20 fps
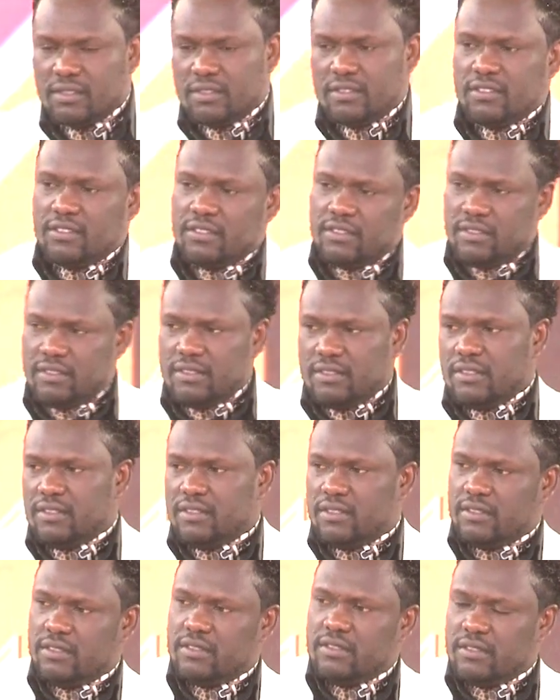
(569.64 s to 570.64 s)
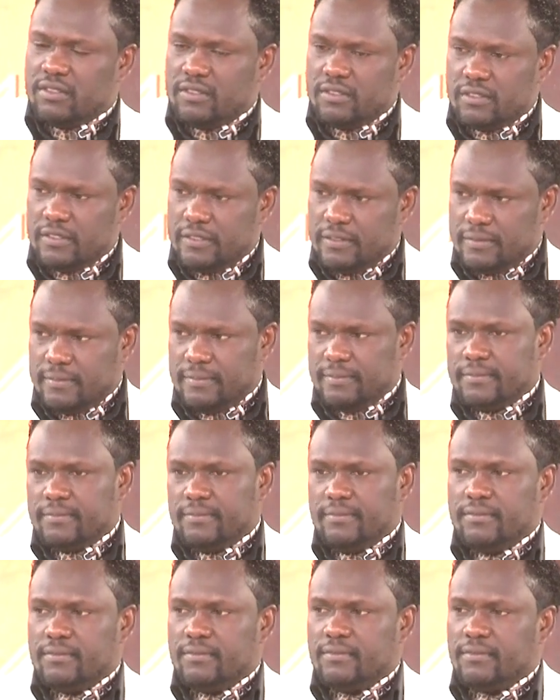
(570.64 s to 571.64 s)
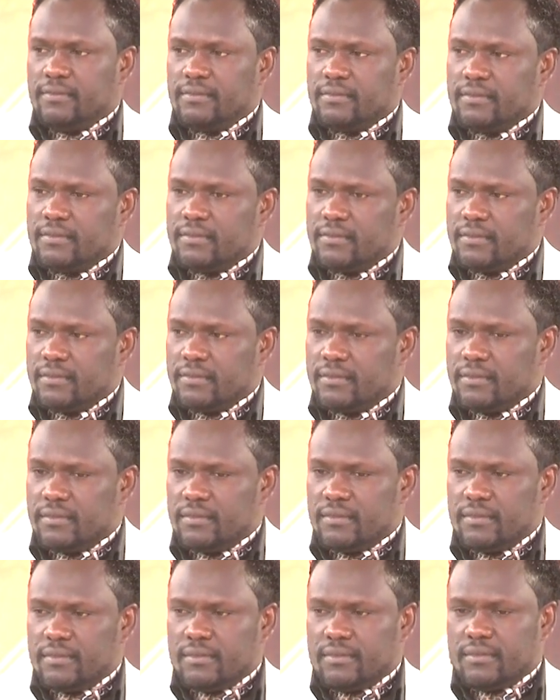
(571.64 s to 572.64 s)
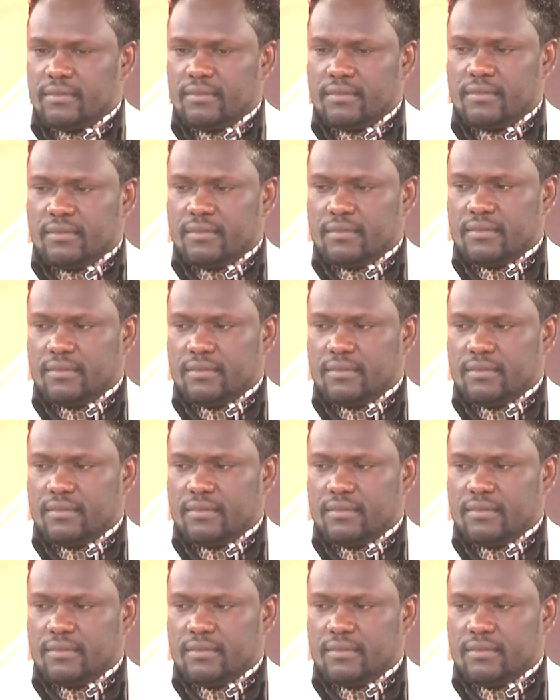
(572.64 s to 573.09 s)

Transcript: (silence)